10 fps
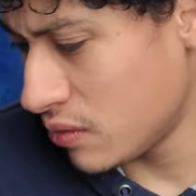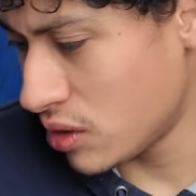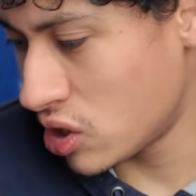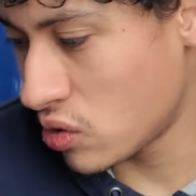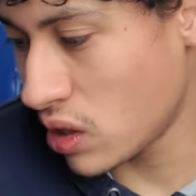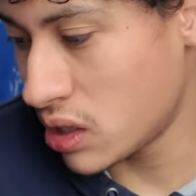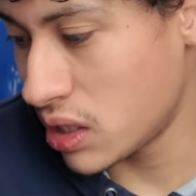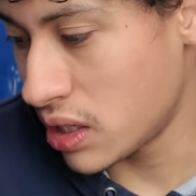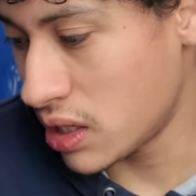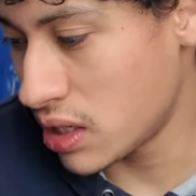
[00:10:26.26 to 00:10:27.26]
which is
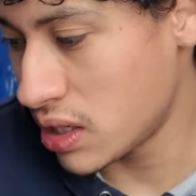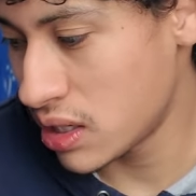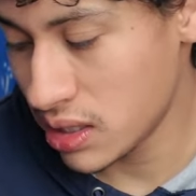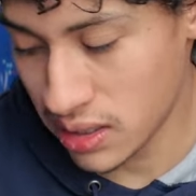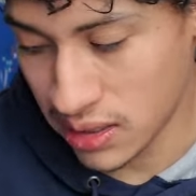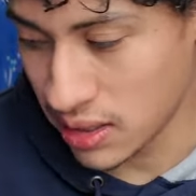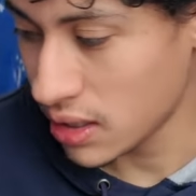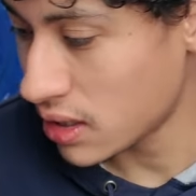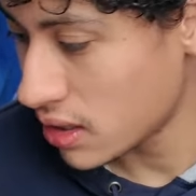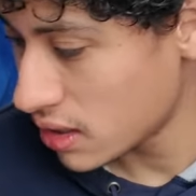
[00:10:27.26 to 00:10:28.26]
crazy to
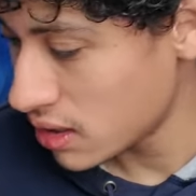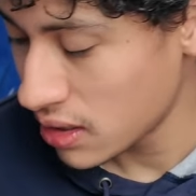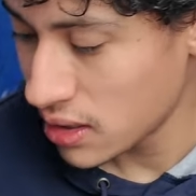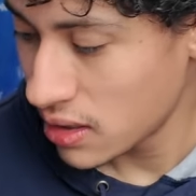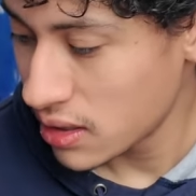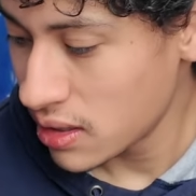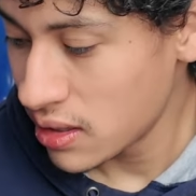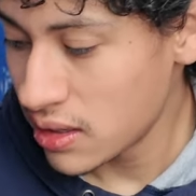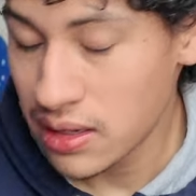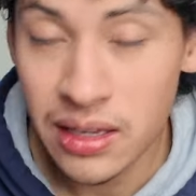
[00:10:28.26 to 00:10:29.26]
think
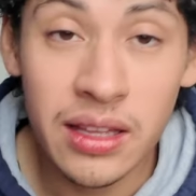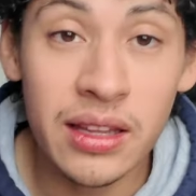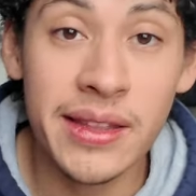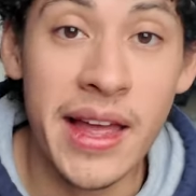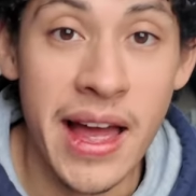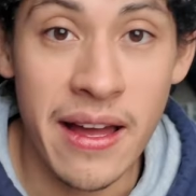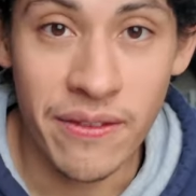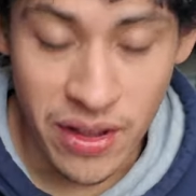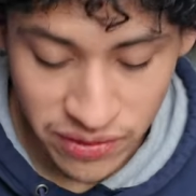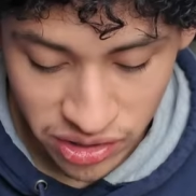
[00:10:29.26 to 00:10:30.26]
that
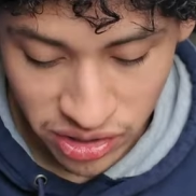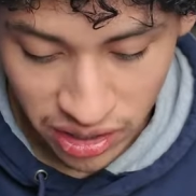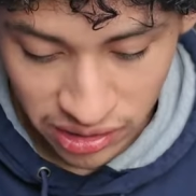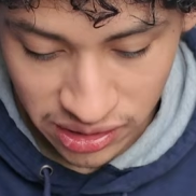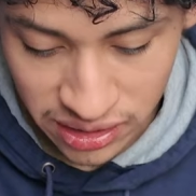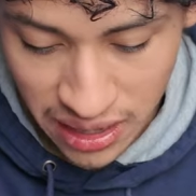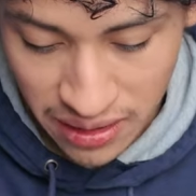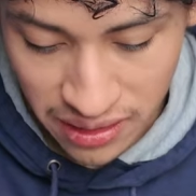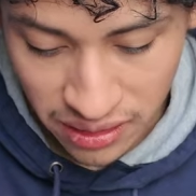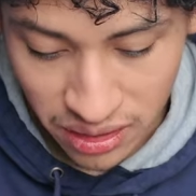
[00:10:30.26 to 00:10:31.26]
$500 is
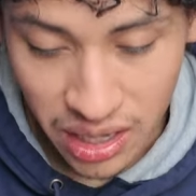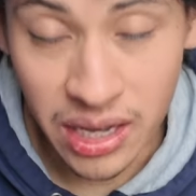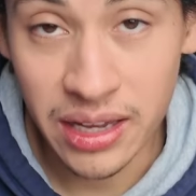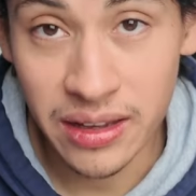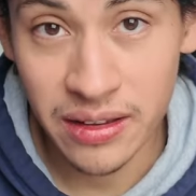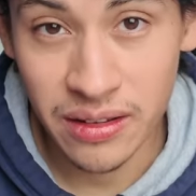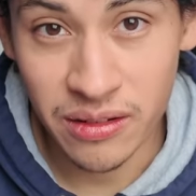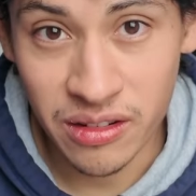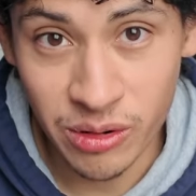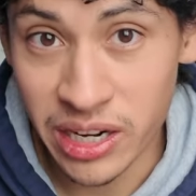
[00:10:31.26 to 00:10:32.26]
not a lot
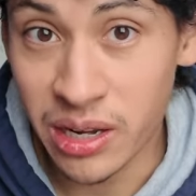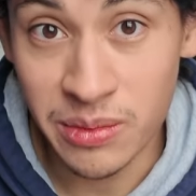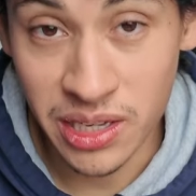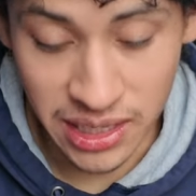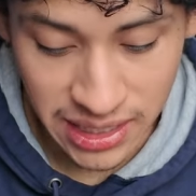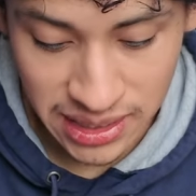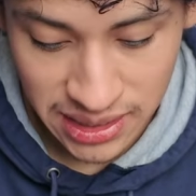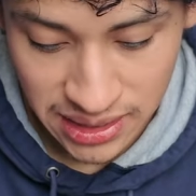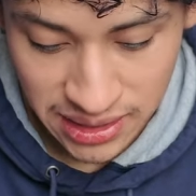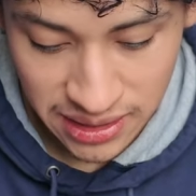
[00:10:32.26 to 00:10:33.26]
when it comes to
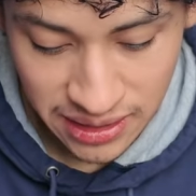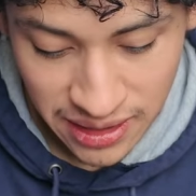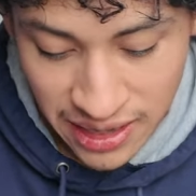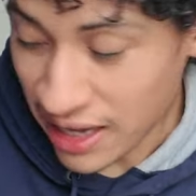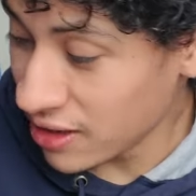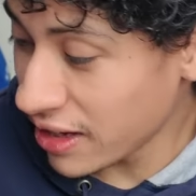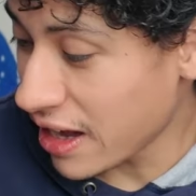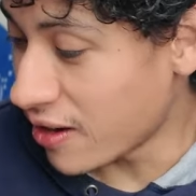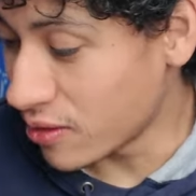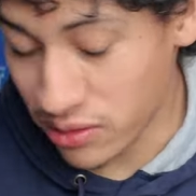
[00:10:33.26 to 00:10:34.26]
lenses. And look
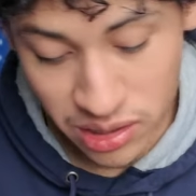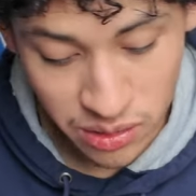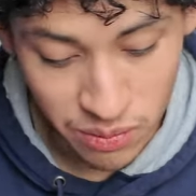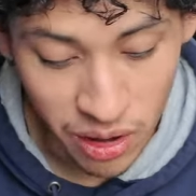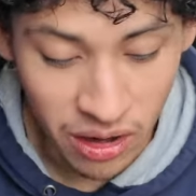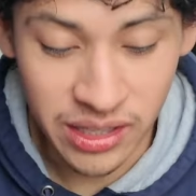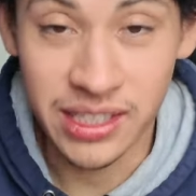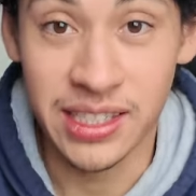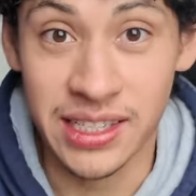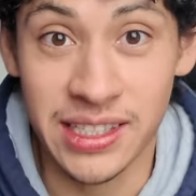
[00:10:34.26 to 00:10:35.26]
how small
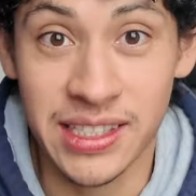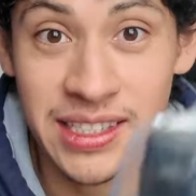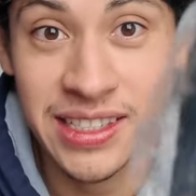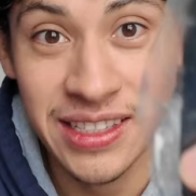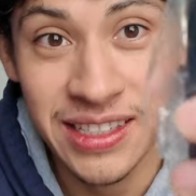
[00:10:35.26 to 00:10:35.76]
this is.